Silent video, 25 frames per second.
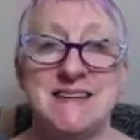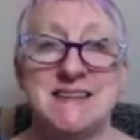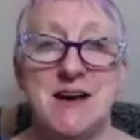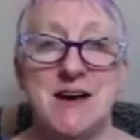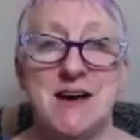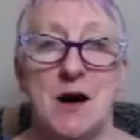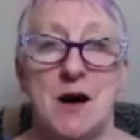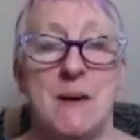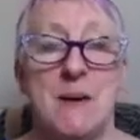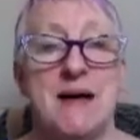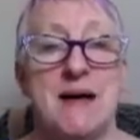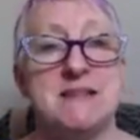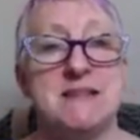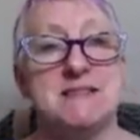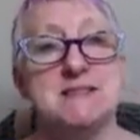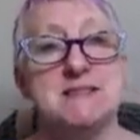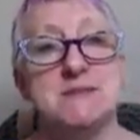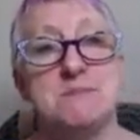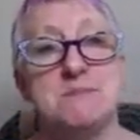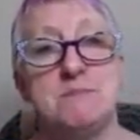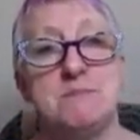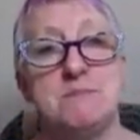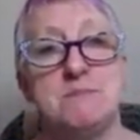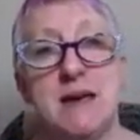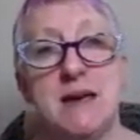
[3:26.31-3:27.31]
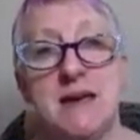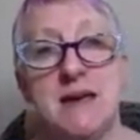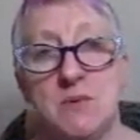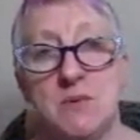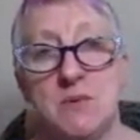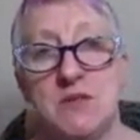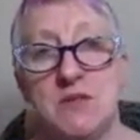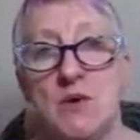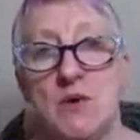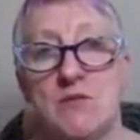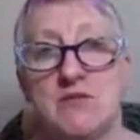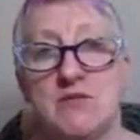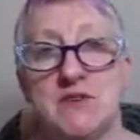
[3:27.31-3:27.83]
up and speak
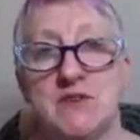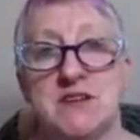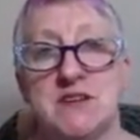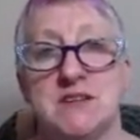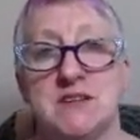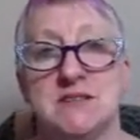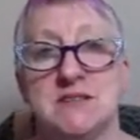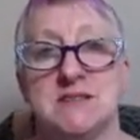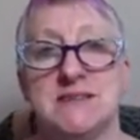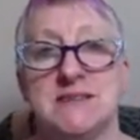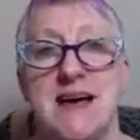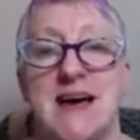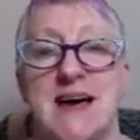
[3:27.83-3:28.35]
with confidence